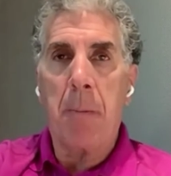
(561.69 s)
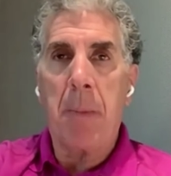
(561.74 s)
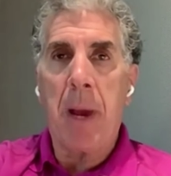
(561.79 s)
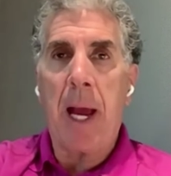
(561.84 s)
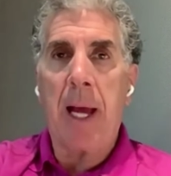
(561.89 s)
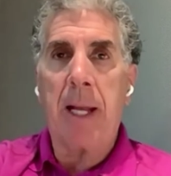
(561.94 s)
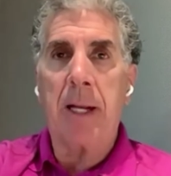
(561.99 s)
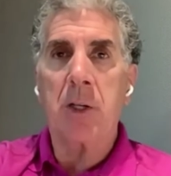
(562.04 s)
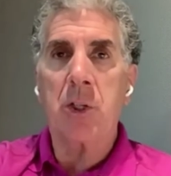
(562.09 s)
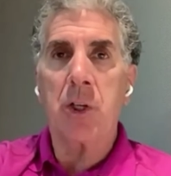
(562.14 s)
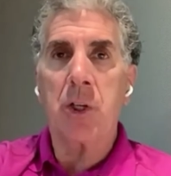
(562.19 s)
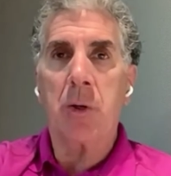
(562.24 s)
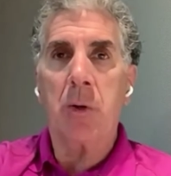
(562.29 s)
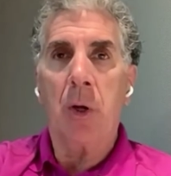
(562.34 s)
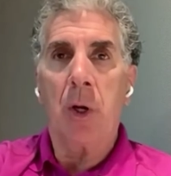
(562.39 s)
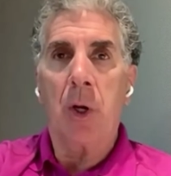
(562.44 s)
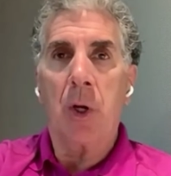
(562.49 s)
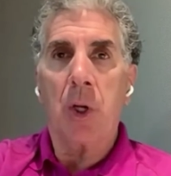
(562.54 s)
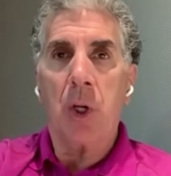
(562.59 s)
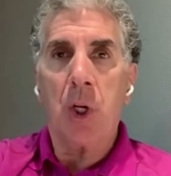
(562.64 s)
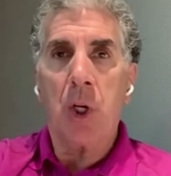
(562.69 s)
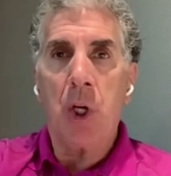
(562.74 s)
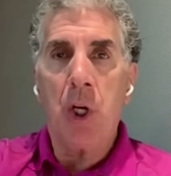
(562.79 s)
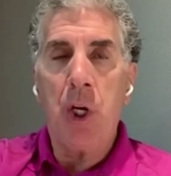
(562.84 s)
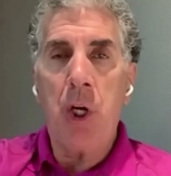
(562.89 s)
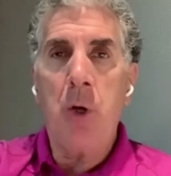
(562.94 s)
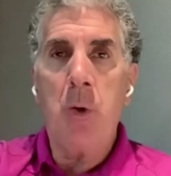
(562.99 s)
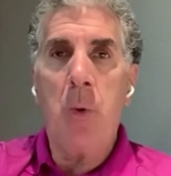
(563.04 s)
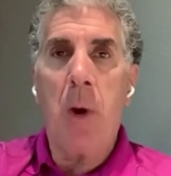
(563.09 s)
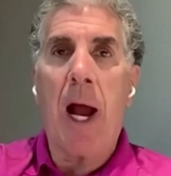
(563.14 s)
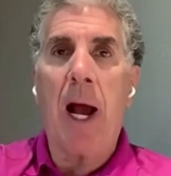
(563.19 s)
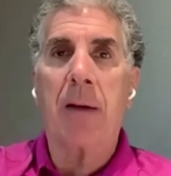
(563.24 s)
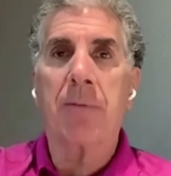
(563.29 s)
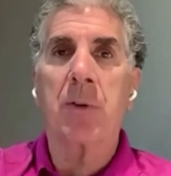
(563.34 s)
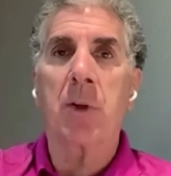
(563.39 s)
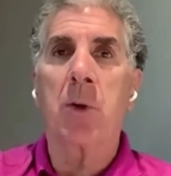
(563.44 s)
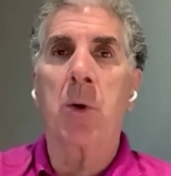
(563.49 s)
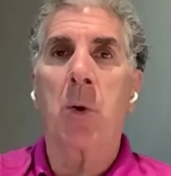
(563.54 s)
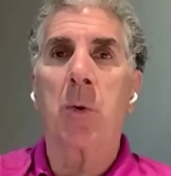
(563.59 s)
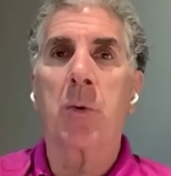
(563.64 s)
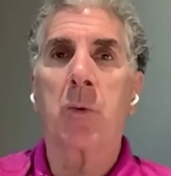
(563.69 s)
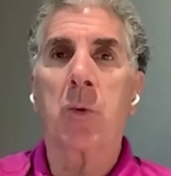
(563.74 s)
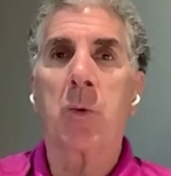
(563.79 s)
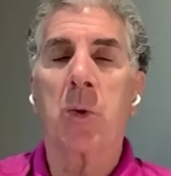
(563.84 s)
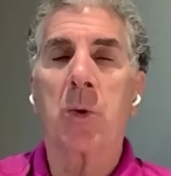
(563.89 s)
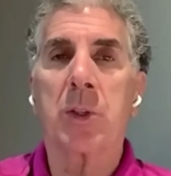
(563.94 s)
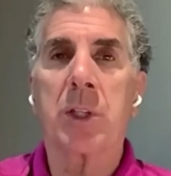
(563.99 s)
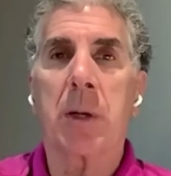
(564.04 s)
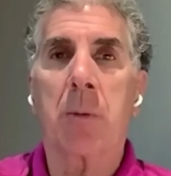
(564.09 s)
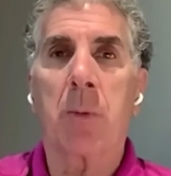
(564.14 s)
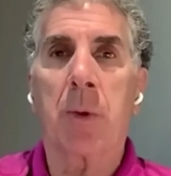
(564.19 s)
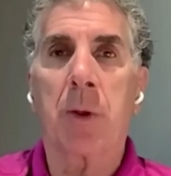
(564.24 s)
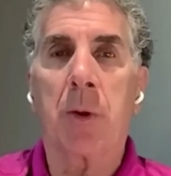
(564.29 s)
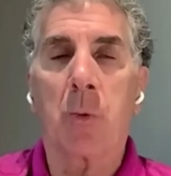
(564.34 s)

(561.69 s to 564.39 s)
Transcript: He goes, as a manager, you have to know the rules.